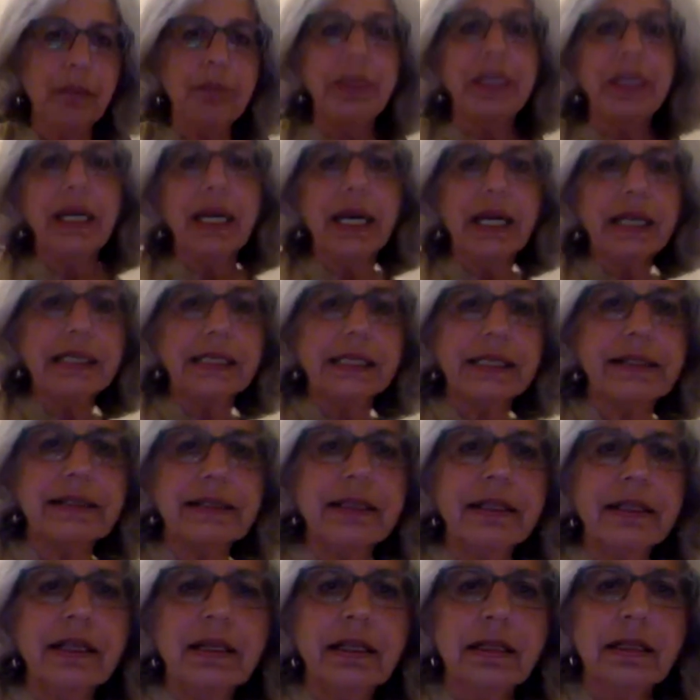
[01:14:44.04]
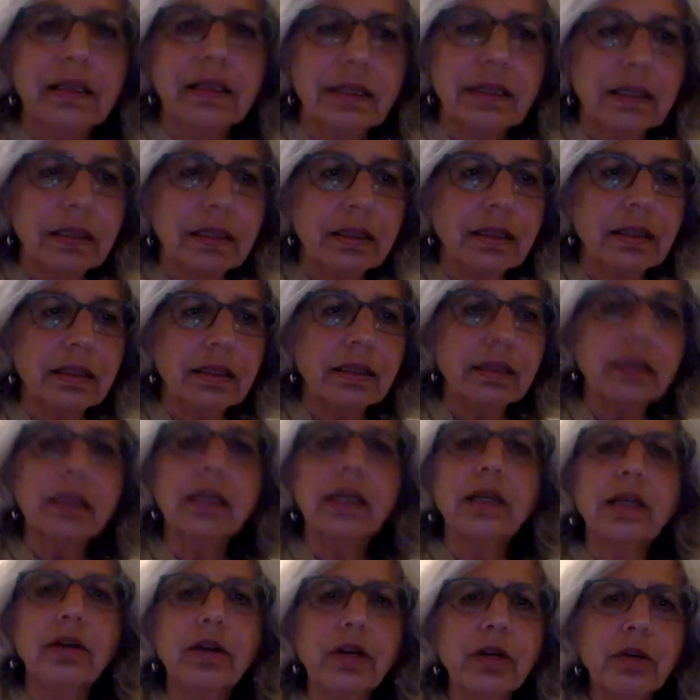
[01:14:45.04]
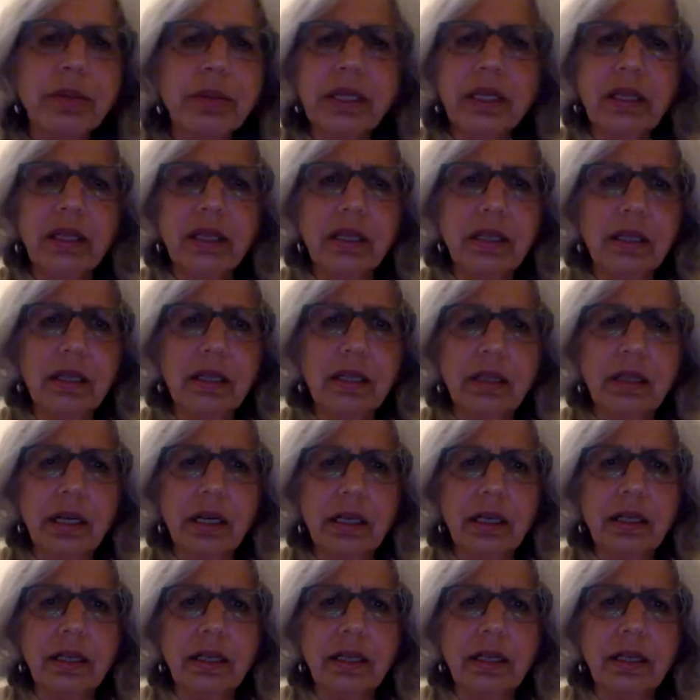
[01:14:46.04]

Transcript: mean, yes. Can you hear me? Yeah.